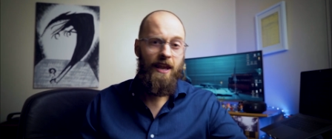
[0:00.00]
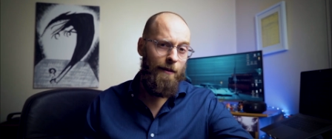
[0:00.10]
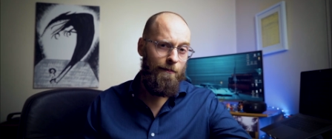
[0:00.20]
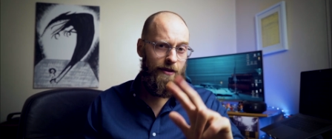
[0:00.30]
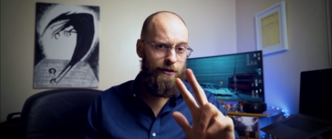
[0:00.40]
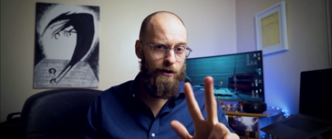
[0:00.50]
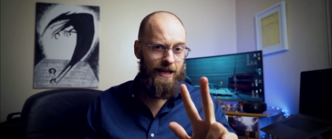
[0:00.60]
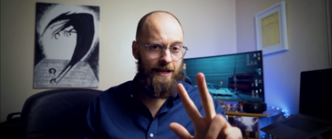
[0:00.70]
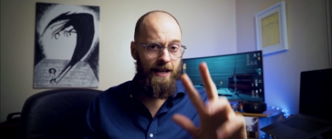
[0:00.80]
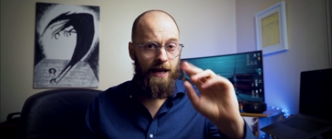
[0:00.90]
Number
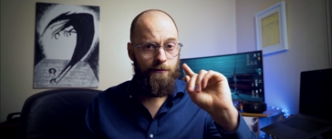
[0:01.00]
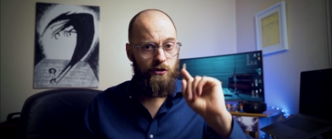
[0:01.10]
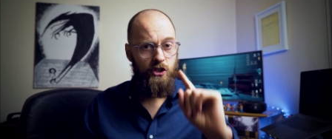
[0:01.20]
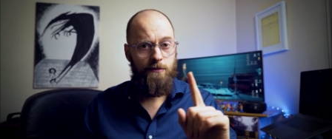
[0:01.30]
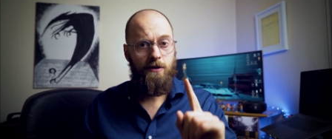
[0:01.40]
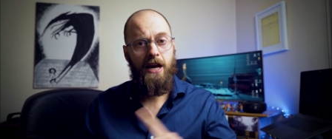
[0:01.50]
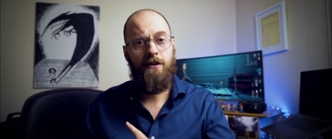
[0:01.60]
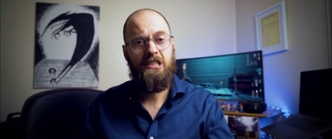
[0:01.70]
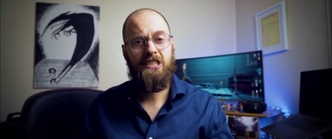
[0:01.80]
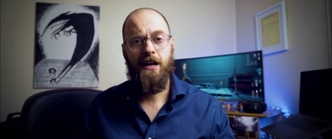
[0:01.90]
3. Name Jim
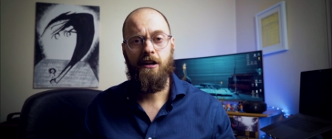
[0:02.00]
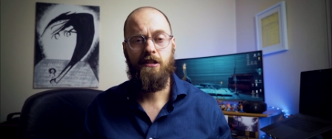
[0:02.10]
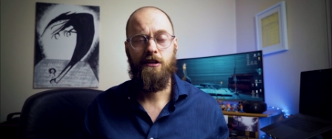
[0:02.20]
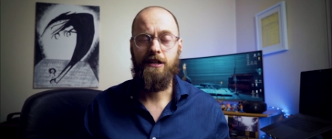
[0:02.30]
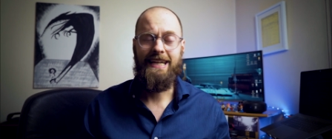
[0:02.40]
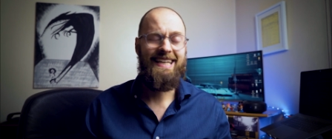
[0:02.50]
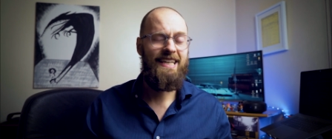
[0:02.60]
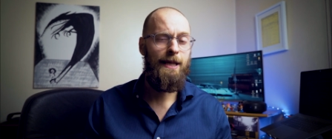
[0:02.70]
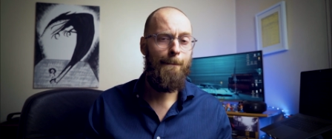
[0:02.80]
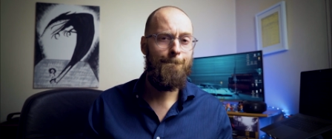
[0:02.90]
Carrey's character
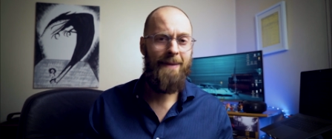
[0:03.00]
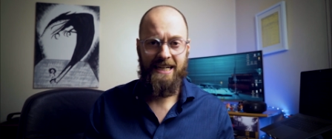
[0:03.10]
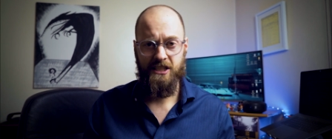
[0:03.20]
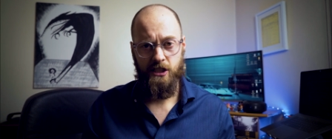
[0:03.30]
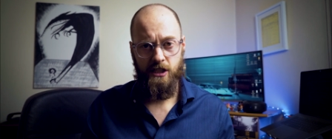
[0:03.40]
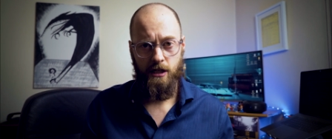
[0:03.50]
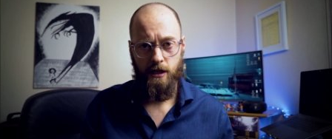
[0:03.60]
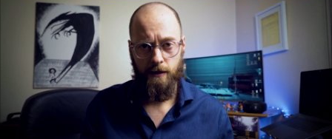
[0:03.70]
in The Mask.